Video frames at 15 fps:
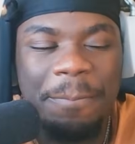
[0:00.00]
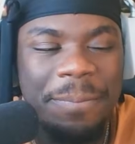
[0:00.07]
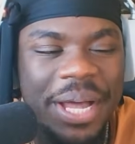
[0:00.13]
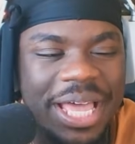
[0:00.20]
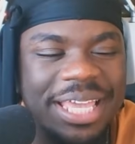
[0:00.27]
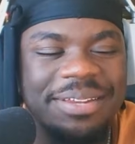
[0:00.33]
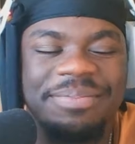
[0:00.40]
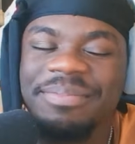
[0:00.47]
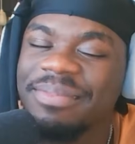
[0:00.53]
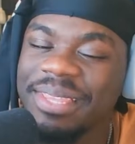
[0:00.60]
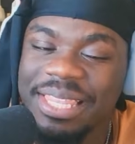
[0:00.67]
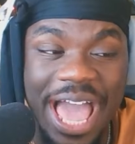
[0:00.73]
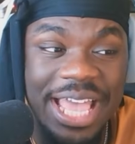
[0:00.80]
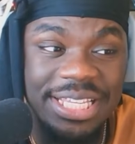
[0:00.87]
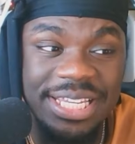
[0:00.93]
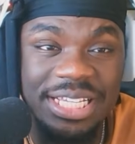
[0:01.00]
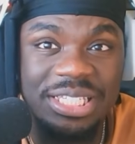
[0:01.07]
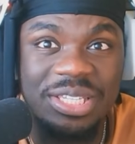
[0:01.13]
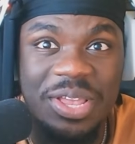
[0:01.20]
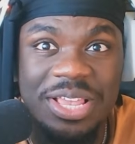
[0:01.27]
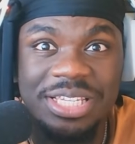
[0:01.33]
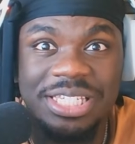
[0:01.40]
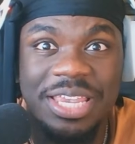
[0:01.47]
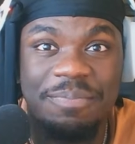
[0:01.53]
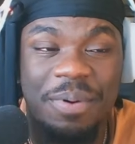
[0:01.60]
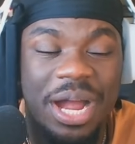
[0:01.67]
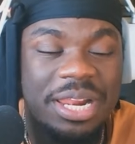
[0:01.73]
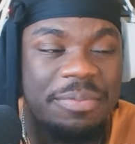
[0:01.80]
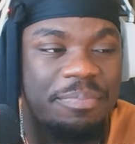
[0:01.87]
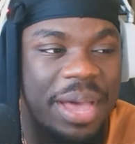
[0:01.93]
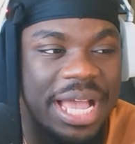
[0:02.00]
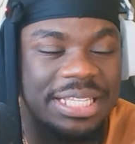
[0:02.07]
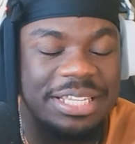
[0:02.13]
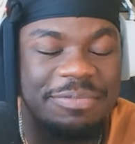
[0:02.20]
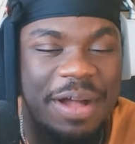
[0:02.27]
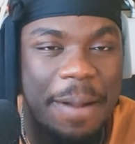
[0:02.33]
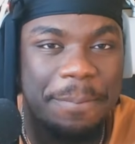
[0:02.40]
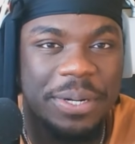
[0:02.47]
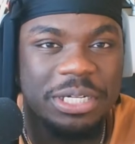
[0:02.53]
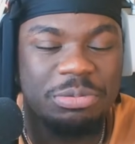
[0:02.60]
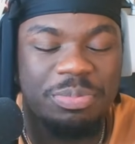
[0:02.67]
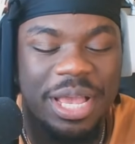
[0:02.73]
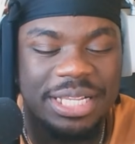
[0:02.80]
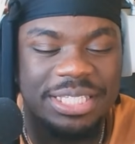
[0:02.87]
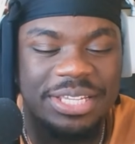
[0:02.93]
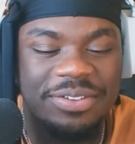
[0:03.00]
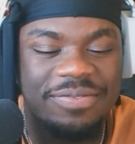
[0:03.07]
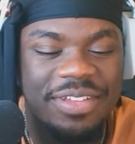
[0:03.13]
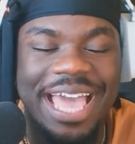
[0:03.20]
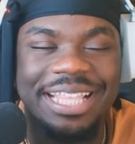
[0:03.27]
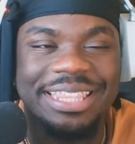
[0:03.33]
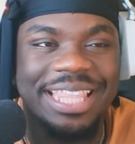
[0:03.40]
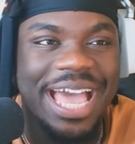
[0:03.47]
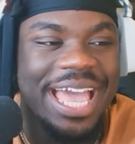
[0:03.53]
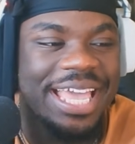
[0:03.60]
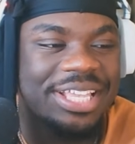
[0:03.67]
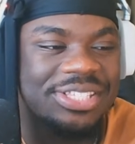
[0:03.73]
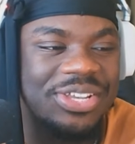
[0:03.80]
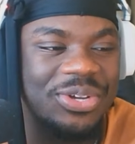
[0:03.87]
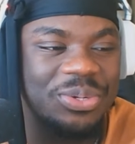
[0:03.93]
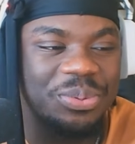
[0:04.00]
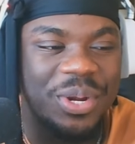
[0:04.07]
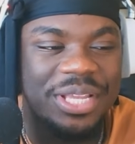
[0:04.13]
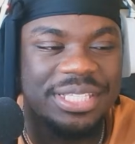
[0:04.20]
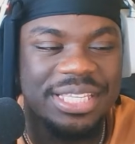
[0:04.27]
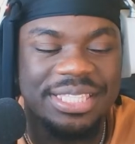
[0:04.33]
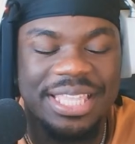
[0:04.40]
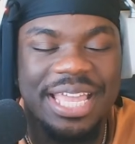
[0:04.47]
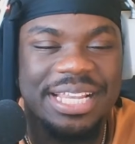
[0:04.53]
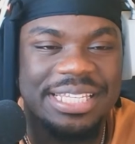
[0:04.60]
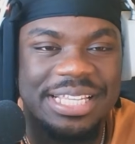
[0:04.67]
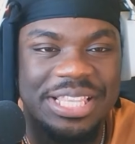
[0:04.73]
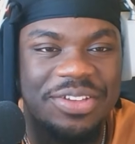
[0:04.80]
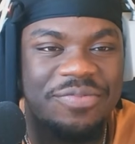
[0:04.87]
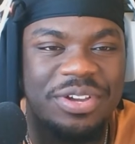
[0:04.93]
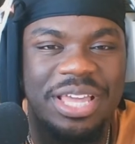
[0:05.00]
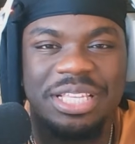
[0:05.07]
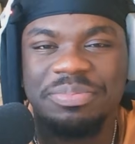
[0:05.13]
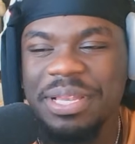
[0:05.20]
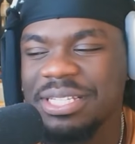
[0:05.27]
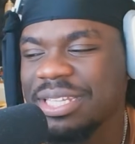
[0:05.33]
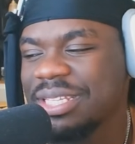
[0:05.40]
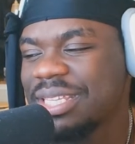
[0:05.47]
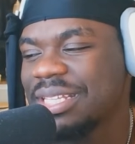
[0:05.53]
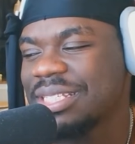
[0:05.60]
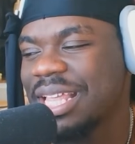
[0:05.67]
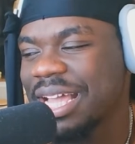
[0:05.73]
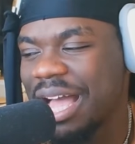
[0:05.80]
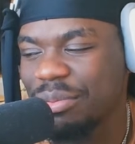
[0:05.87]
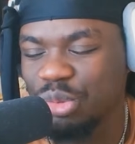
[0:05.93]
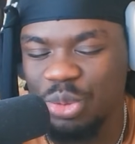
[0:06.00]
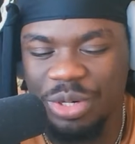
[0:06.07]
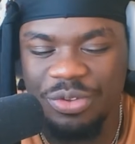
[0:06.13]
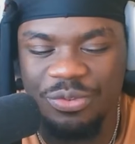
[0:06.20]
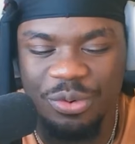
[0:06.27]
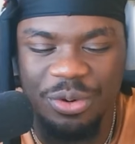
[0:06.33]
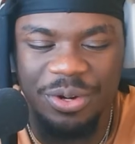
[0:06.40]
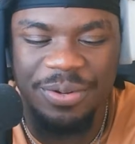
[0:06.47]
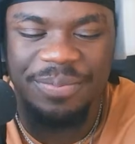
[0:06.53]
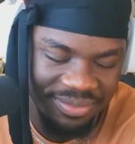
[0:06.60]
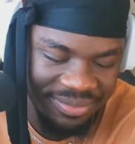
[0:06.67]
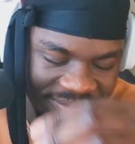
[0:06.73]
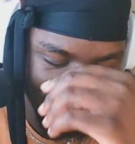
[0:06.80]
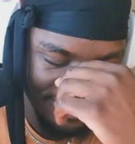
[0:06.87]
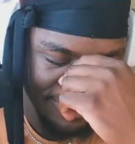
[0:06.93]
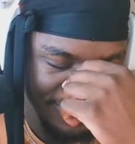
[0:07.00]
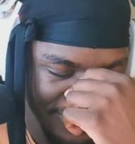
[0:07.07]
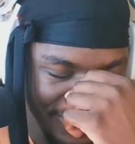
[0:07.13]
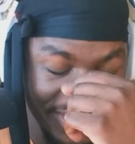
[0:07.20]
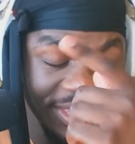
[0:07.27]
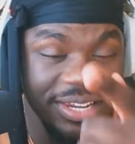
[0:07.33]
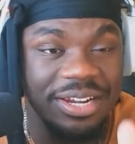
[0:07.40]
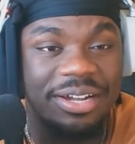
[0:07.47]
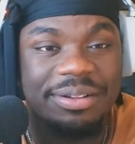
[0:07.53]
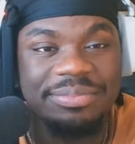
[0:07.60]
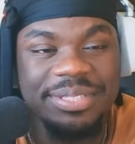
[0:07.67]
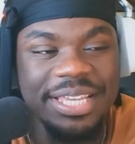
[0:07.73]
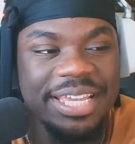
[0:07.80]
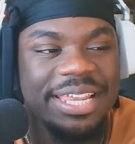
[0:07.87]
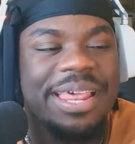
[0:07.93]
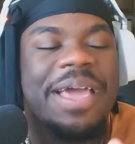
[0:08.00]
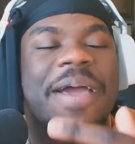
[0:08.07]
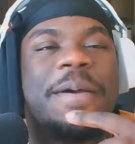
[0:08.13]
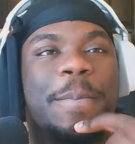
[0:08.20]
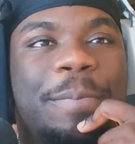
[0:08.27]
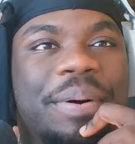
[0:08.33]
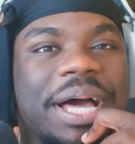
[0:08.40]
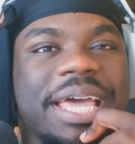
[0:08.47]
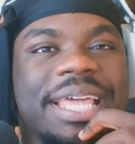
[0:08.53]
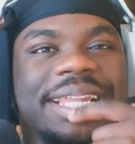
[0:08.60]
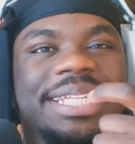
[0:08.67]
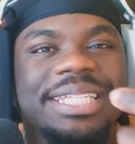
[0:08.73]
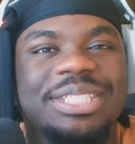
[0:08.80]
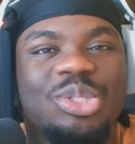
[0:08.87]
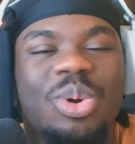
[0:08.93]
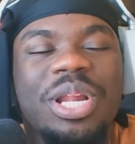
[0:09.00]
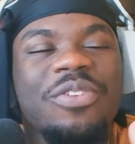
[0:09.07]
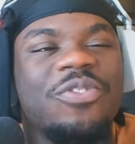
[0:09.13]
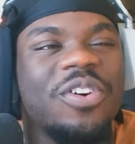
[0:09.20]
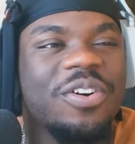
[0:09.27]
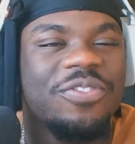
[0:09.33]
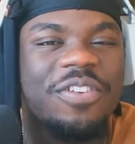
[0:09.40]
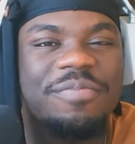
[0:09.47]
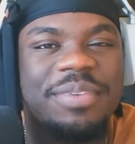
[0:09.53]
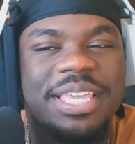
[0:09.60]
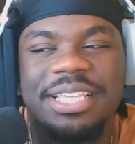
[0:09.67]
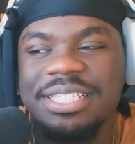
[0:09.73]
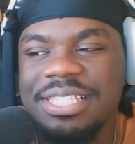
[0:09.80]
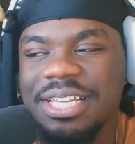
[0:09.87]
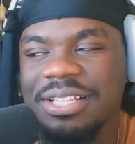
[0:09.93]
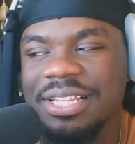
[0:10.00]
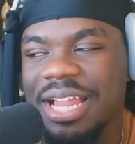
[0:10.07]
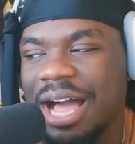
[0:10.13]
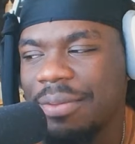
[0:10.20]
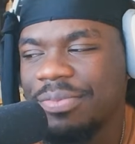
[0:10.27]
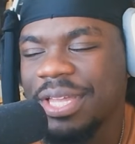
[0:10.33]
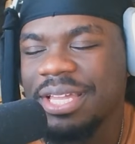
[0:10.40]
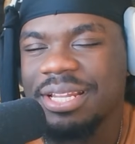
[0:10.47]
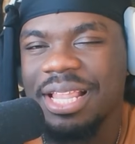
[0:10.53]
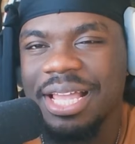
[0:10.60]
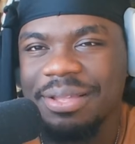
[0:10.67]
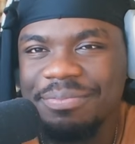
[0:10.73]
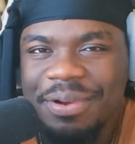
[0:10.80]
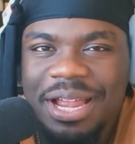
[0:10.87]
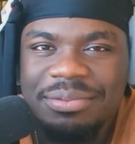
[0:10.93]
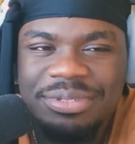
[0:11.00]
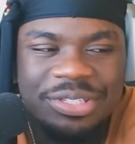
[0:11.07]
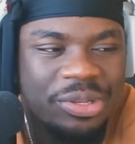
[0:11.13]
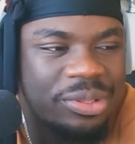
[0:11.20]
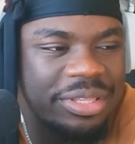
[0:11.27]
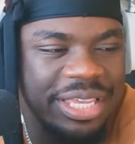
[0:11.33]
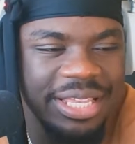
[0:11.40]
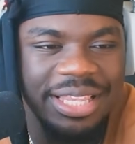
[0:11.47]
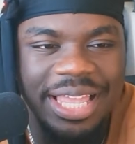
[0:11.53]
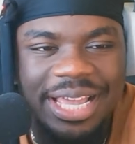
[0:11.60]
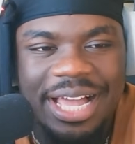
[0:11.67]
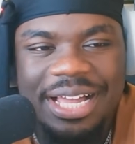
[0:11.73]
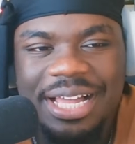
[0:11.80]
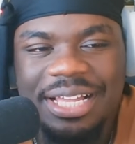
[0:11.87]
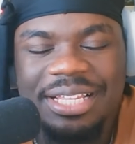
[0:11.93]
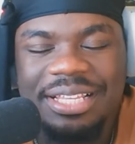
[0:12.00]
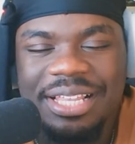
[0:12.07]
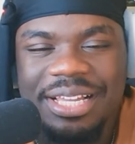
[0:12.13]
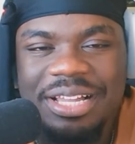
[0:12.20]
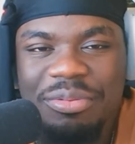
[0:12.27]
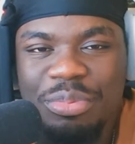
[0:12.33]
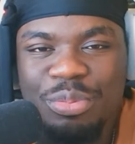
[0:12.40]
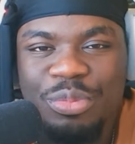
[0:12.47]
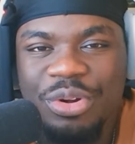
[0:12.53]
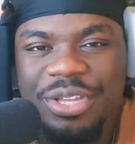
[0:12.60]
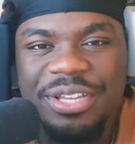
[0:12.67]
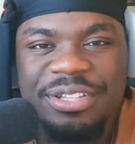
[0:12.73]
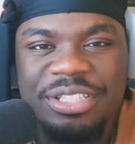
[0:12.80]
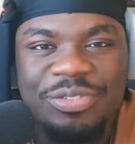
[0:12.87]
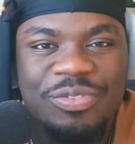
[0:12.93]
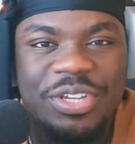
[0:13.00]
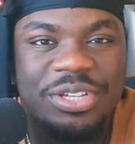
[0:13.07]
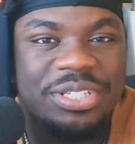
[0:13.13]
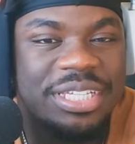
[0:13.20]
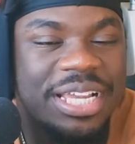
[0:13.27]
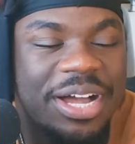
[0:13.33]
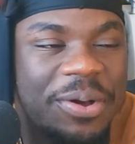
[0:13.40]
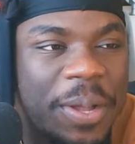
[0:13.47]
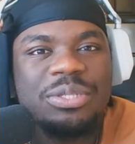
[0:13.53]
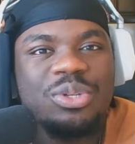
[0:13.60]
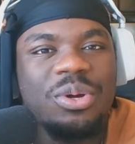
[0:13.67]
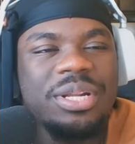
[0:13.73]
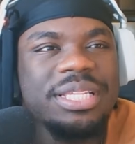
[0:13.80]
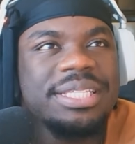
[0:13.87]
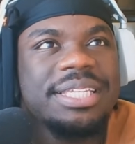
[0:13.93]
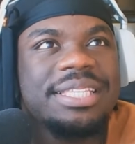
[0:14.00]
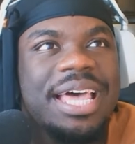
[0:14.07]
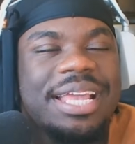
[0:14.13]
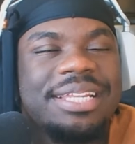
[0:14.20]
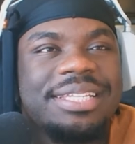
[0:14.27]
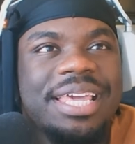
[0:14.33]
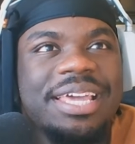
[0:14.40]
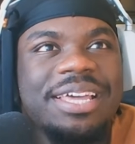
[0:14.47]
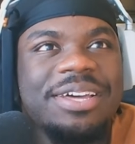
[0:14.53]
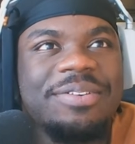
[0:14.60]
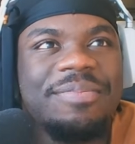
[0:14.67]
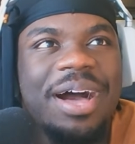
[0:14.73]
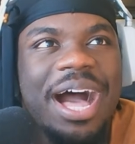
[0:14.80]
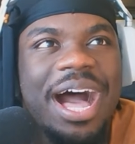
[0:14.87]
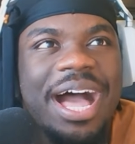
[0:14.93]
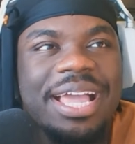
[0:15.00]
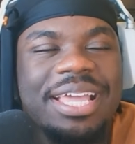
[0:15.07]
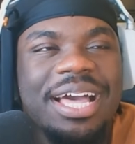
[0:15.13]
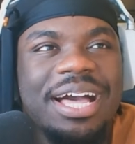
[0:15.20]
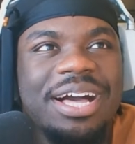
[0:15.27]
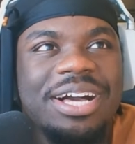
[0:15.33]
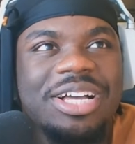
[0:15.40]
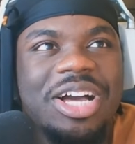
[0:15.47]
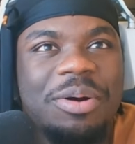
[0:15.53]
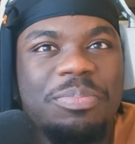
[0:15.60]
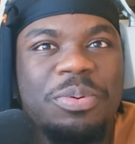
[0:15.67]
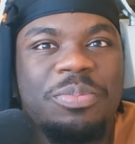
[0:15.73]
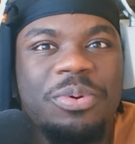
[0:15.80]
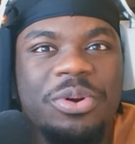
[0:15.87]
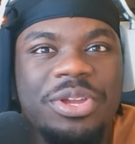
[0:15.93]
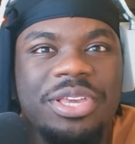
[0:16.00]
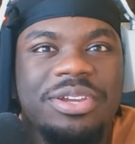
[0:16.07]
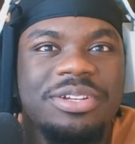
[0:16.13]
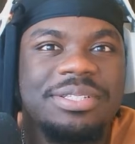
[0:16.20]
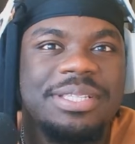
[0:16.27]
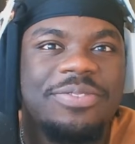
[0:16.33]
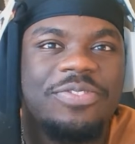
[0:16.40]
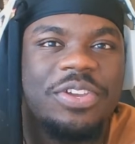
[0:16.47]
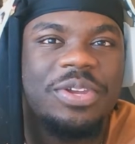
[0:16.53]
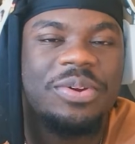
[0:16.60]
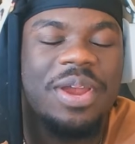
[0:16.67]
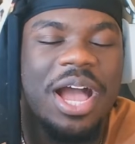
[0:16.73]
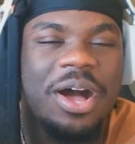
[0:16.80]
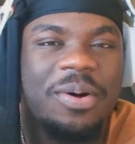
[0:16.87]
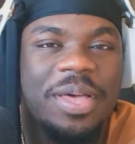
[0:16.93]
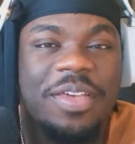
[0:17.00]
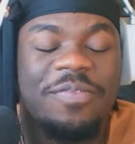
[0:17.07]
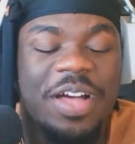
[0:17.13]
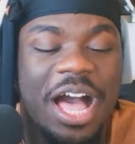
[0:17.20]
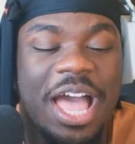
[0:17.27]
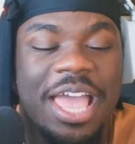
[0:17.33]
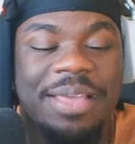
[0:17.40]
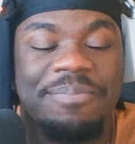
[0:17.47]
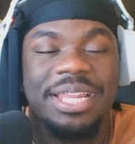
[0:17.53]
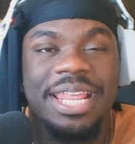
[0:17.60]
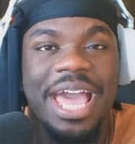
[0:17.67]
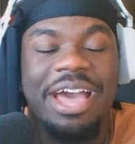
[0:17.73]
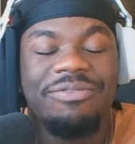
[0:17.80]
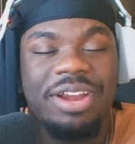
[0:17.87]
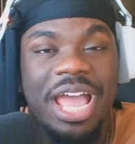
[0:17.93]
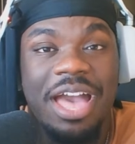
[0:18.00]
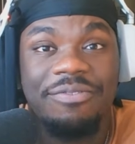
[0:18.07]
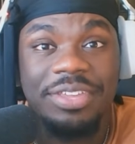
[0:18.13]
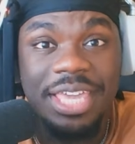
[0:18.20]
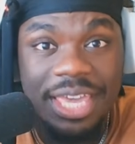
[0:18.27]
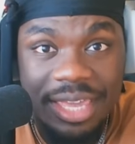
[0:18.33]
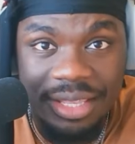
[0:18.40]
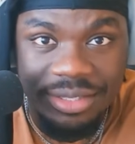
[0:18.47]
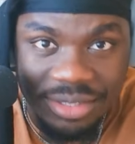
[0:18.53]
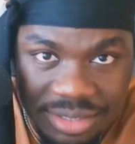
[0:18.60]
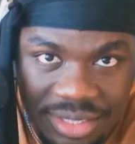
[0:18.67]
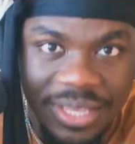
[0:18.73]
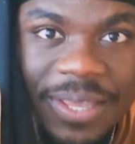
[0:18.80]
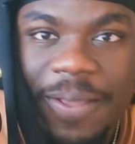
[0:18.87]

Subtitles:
But it just, she brought it back to my perspective. And that is a crazy thing to live with, especially since like I'm 24. You know what I'm saying? But 24 for me is chilling. I'm thinking like, bro, I'm still lit. Like, I got a couple more years to figure shit out. Shorties is like, damn, I got a couple more years to figure out if I gonna ever have kids.